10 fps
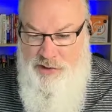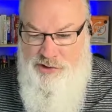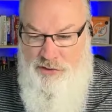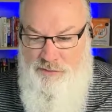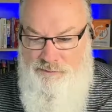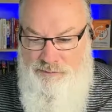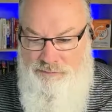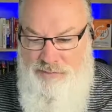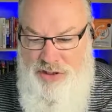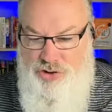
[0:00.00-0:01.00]
So
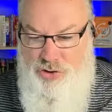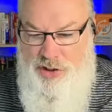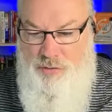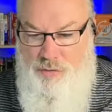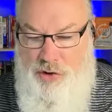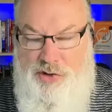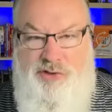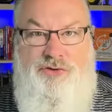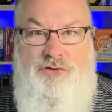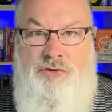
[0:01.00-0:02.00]
Midjourney
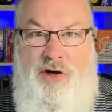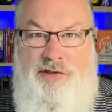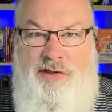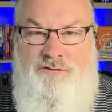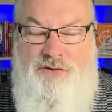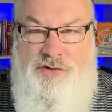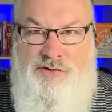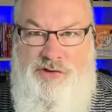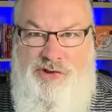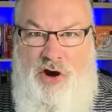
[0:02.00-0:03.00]
works through a different
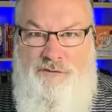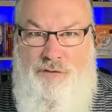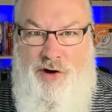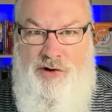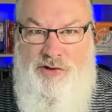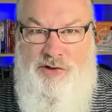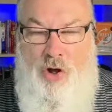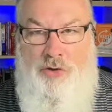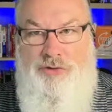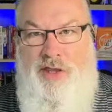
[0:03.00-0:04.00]
software. It's
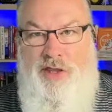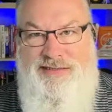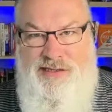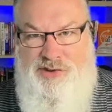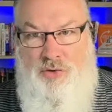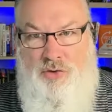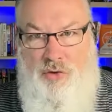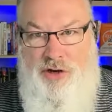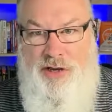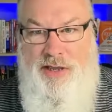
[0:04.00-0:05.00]
called Discord.